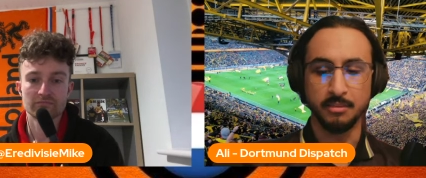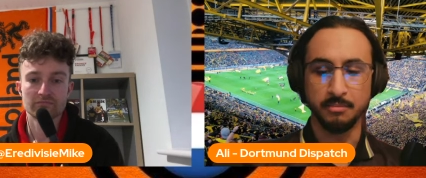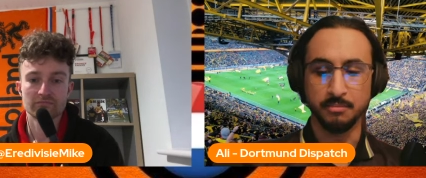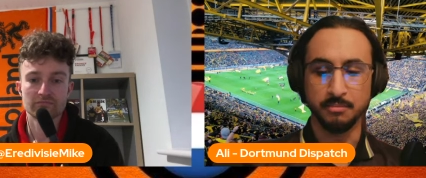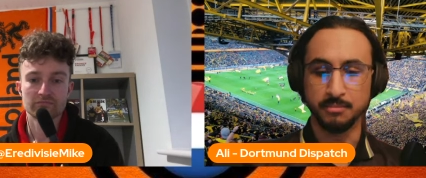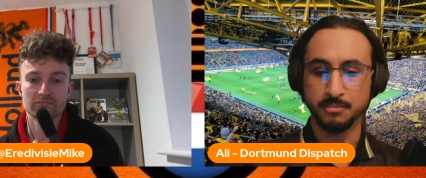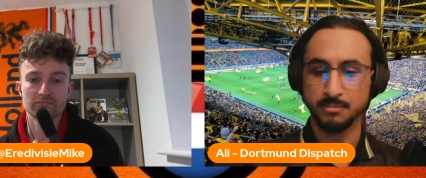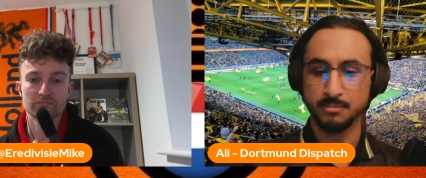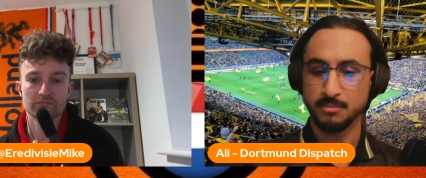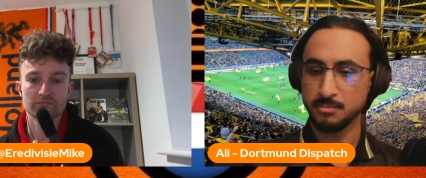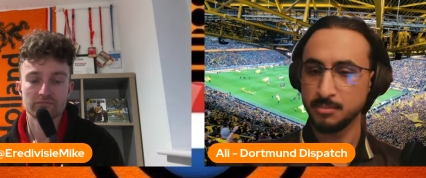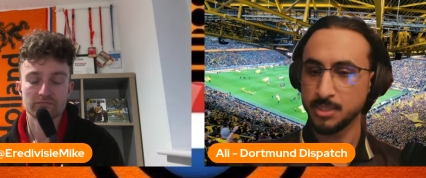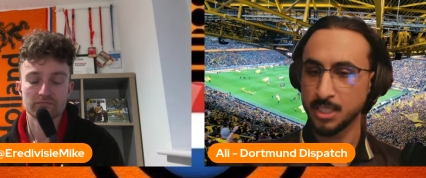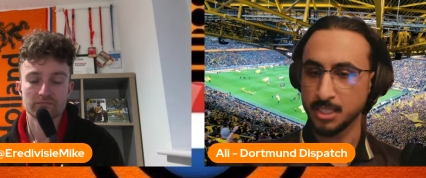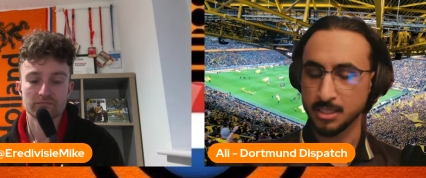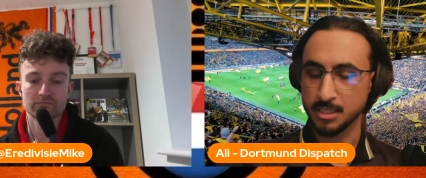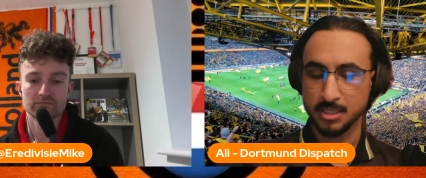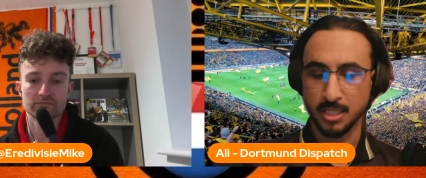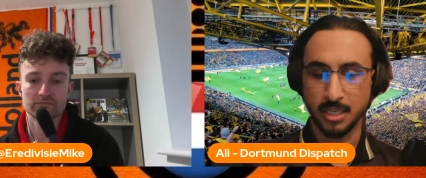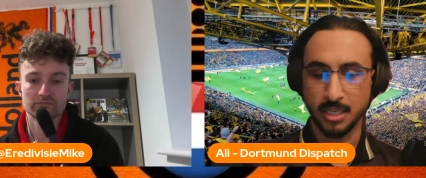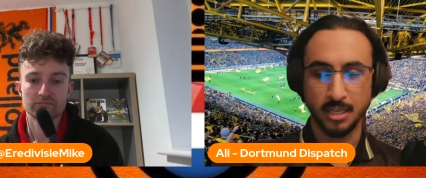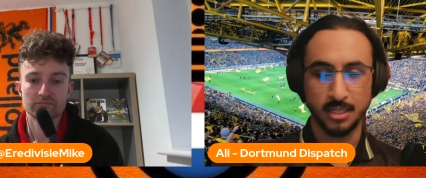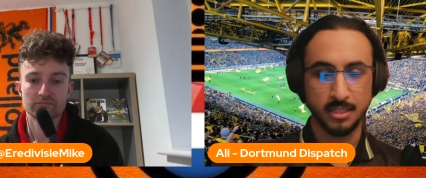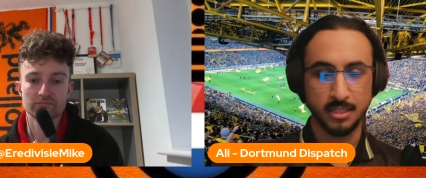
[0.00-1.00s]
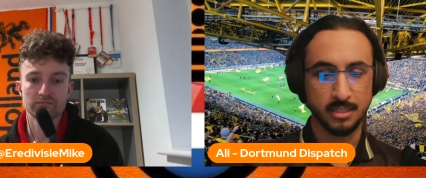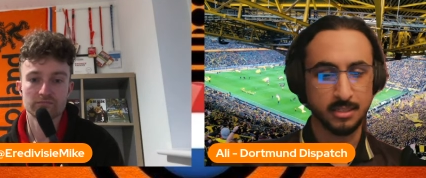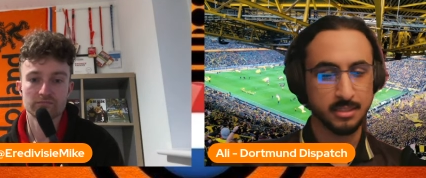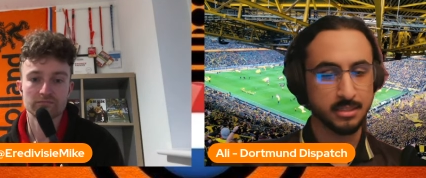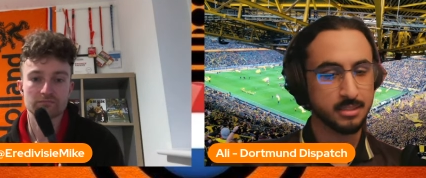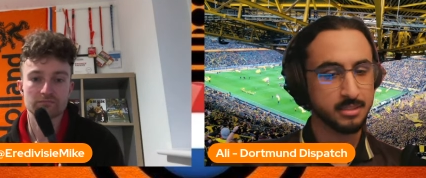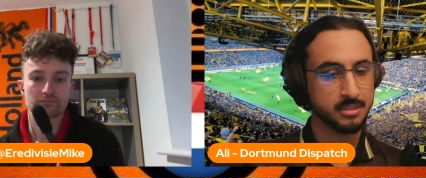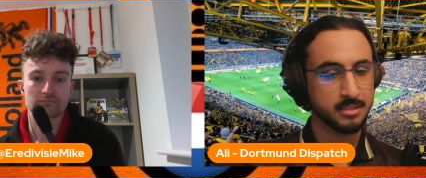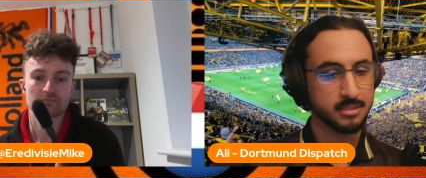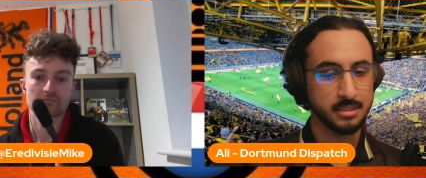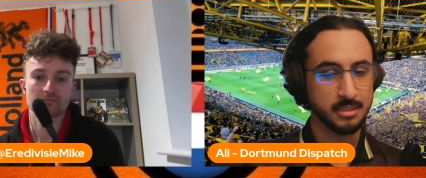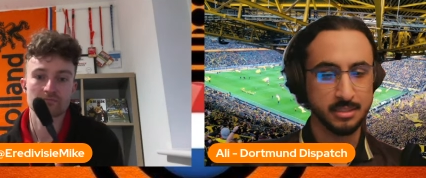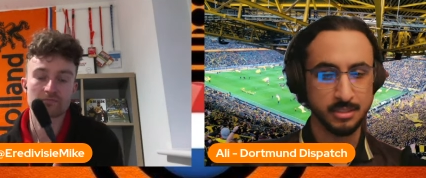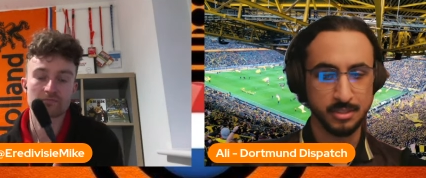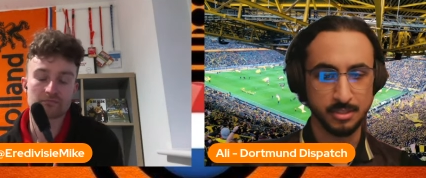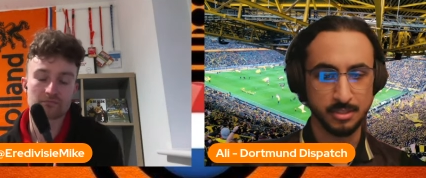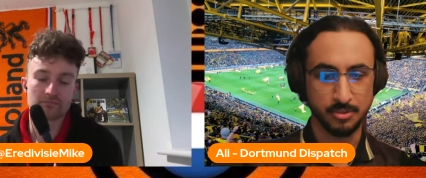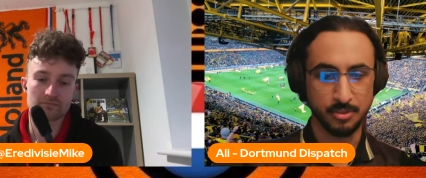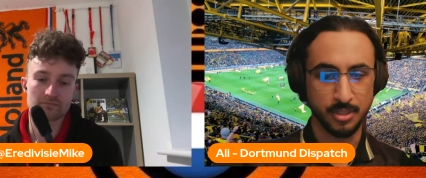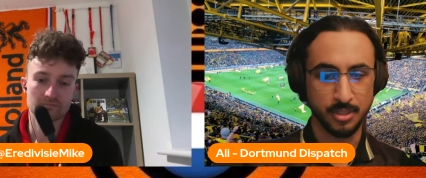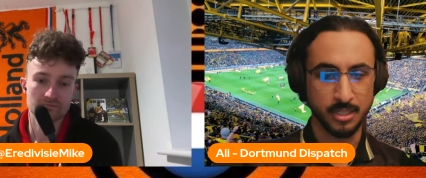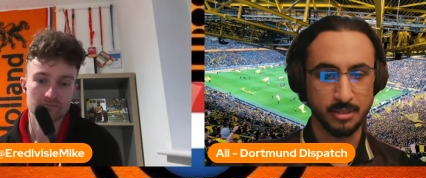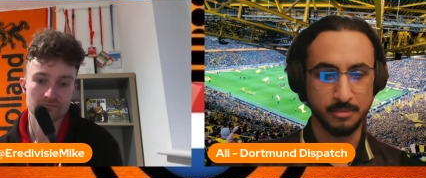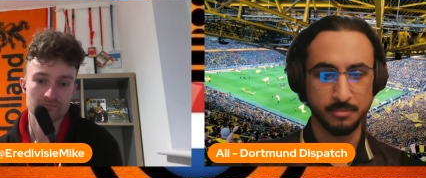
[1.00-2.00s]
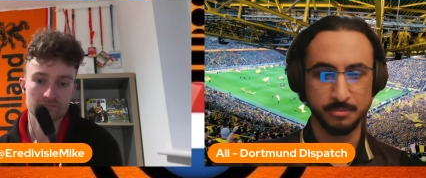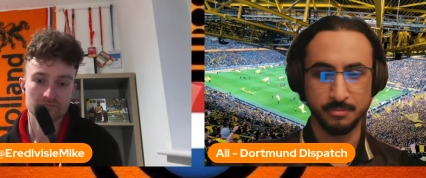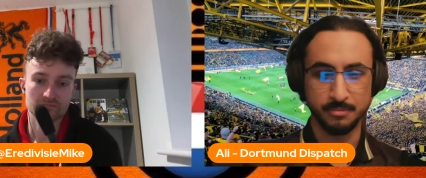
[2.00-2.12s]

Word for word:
Speaker 1: TikTok, Instagram,